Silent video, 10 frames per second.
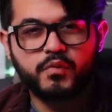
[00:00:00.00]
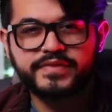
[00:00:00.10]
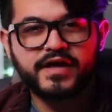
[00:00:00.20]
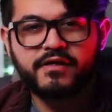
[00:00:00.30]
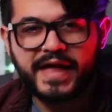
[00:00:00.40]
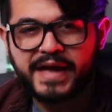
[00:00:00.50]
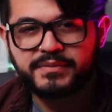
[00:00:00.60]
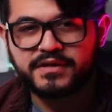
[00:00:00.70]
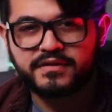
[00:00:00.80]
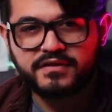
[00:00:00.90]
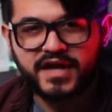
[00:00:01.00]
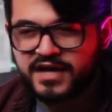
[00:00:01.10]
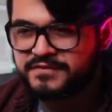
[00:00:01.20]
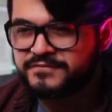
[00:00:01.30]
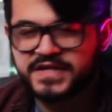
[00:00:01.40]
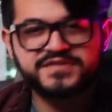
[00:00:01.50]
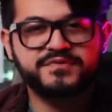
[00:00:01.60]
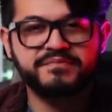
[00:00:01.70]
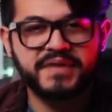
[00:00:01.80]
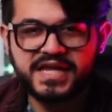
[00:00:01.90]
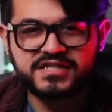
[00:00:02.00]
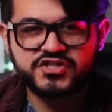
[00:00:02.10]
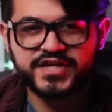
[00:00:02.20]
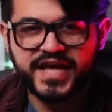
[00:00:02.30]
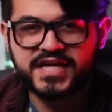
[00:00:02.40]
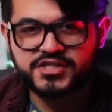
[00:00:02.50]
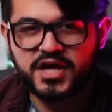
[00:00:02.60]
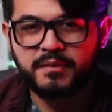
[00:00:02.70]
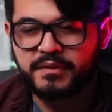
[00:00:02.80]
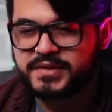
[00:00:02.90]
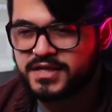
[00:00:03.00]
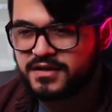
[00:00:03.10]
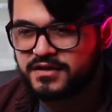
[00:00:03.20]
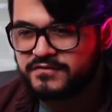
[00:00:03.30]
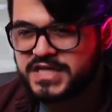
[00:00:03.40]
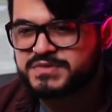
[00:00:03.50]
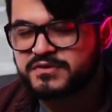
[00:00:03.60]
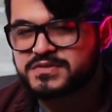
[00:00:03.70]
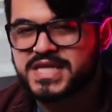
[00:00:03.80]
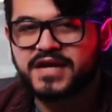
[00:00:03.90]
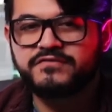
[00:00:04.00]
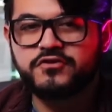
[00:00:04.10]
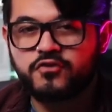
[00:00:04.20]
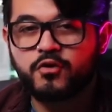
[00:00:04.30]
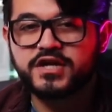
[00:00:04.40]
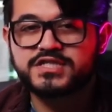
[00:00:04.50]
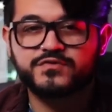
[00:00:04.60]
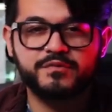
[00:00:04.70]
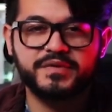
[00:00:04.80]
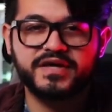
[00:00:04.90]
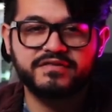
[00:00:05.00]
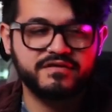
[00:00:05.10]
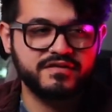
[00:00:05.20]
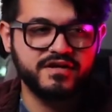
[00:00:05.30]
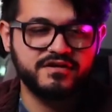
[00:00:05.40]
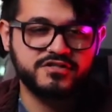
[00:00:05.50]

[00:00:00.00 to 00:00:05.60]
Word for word: But what the hell happened? How did Facebook manage to catch up? I mean, Facebook was kind of notorious for being the